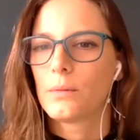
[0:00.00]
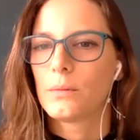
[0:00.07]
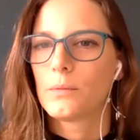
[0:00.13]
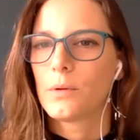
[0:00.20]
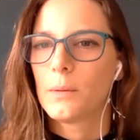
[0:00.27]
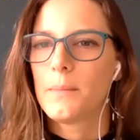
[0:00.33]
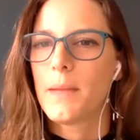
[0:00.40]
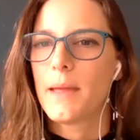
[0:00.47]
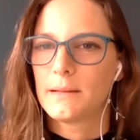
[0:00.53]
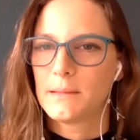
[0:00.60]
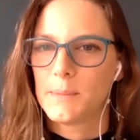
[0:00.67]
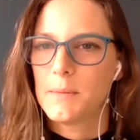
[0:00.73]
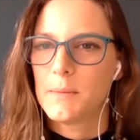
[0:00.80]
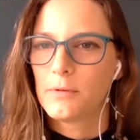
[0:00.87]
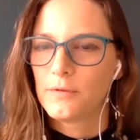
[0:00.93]
what makes
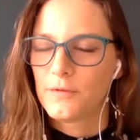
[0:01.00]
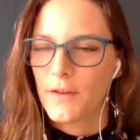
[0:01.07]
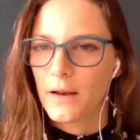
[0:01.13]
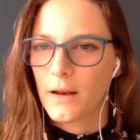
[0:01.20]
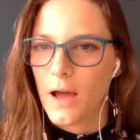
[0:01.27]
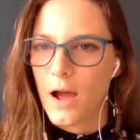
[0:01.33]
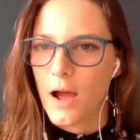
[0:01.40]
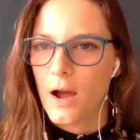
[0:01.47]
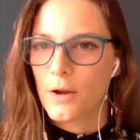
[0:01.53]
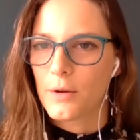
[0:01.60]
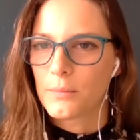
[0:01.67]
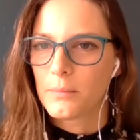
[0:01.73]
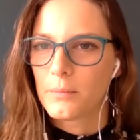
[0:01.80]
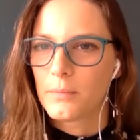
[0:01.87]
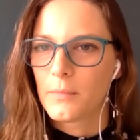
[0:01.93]
people feel at
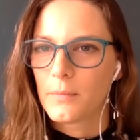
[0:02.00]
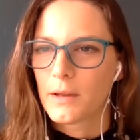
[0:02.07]
home.